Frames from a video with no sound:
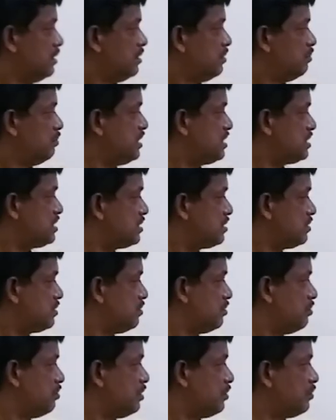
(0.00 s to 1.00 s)
Means
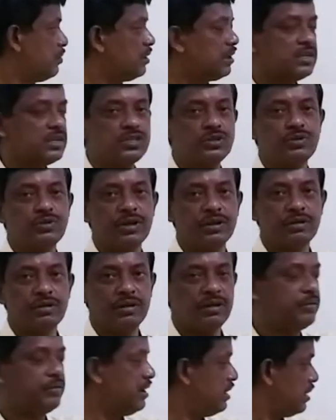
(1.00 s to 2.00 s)
favorable case to
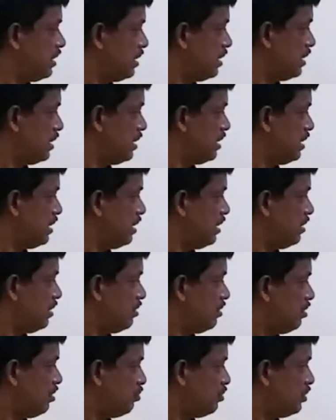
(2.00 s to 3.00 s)
event A
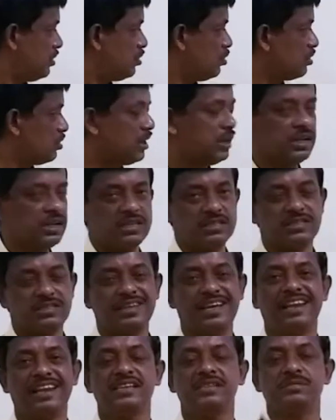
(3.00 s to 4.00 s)
upon total case.
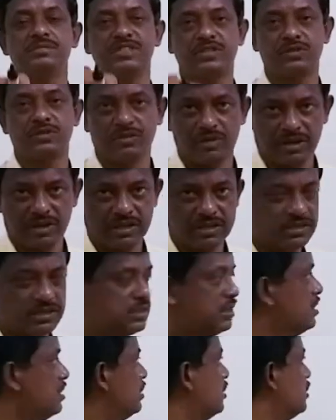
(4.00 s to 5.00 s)
Ns means total case.
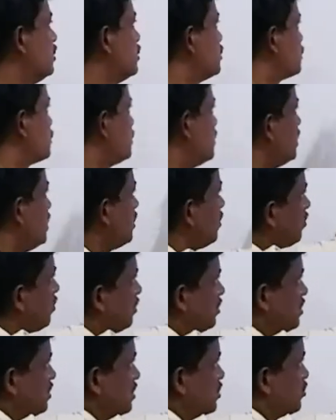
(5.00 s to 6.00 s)
So here
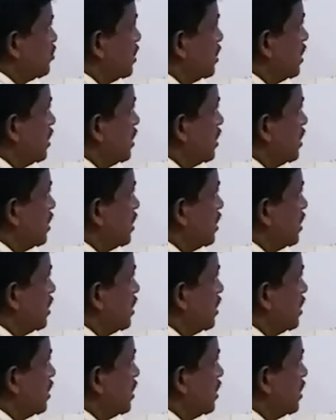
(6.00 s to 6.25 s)
just we can